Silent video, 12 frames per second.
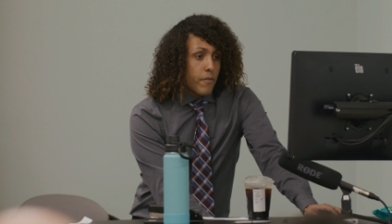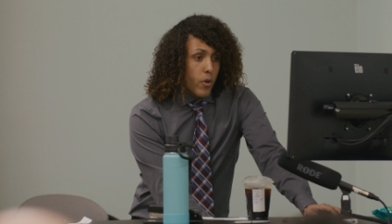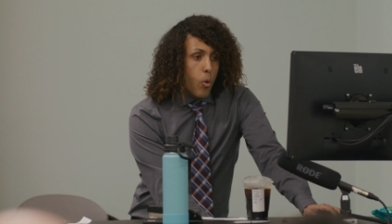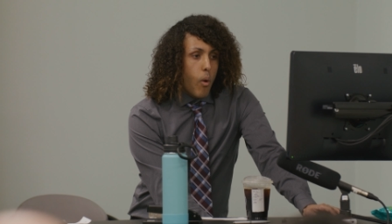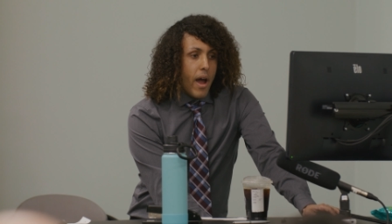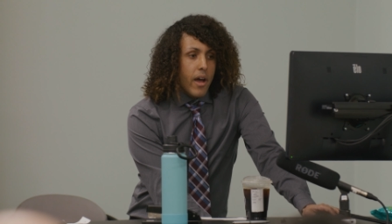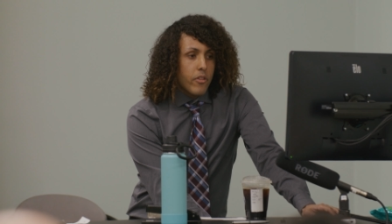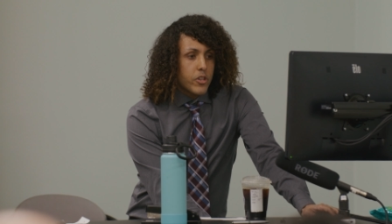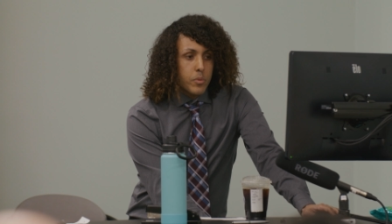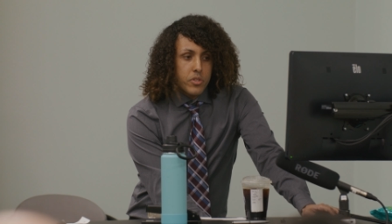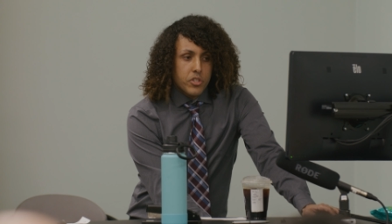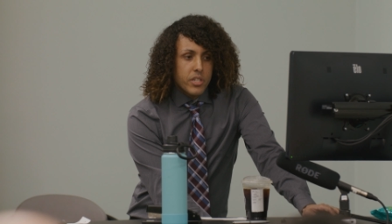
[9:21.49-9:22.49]
For a while,
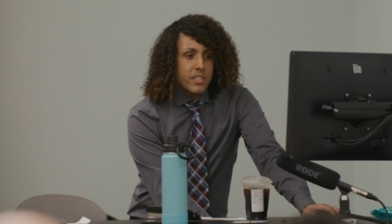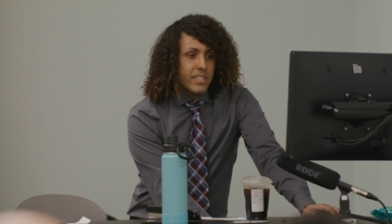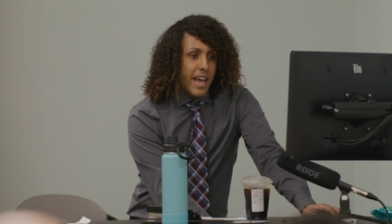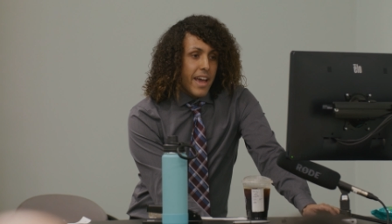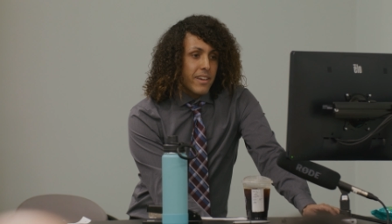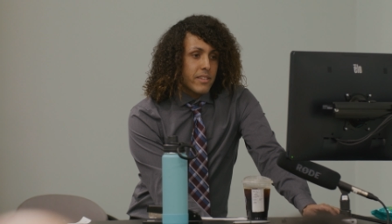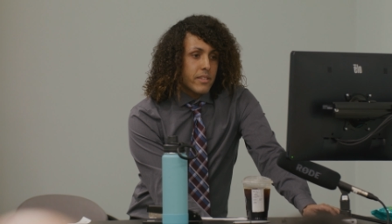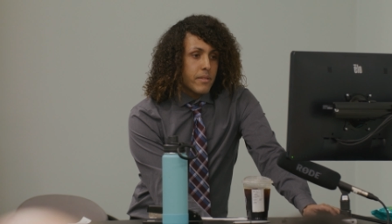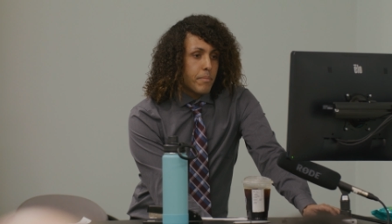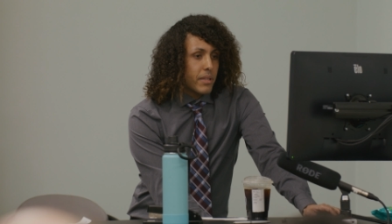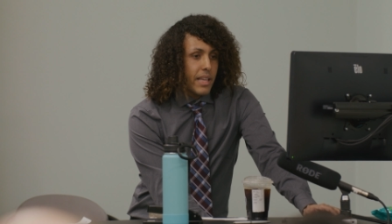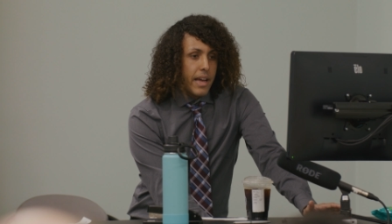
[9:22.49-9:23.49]
this was just
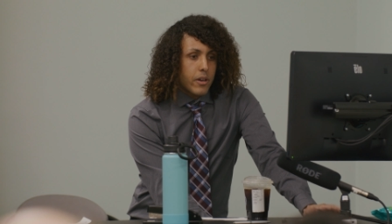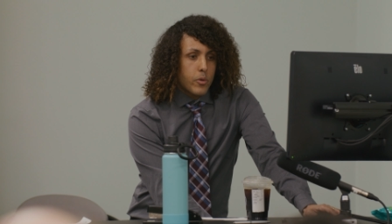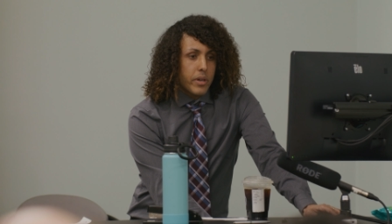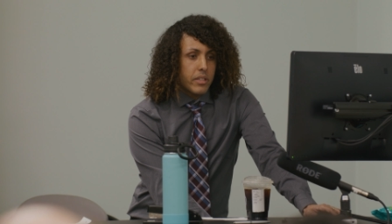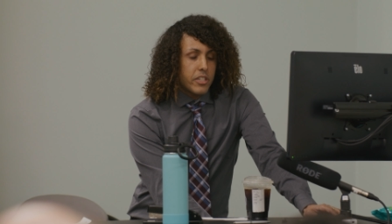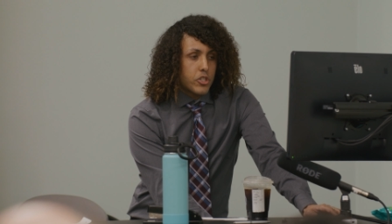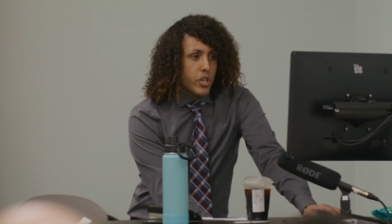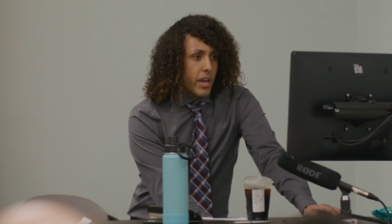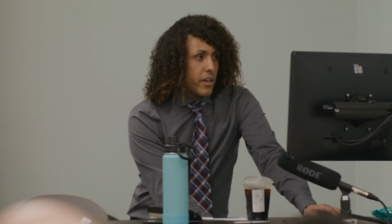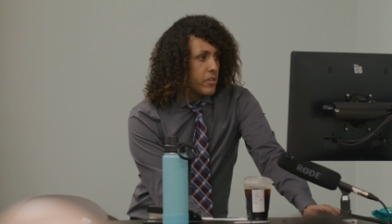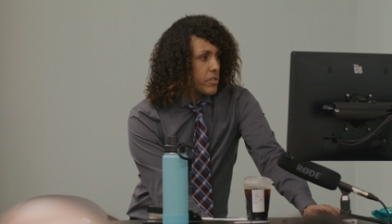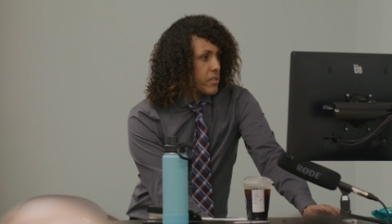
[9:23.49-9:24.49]
text, but that quickly
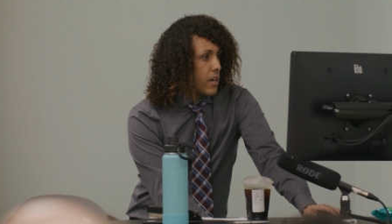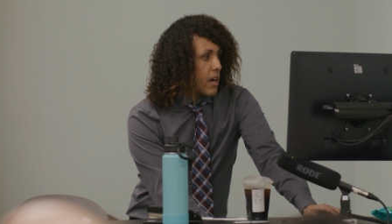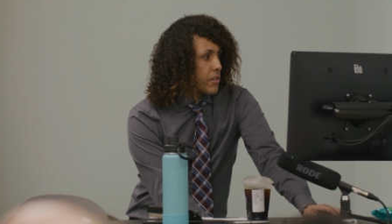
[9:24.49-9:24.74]
changed.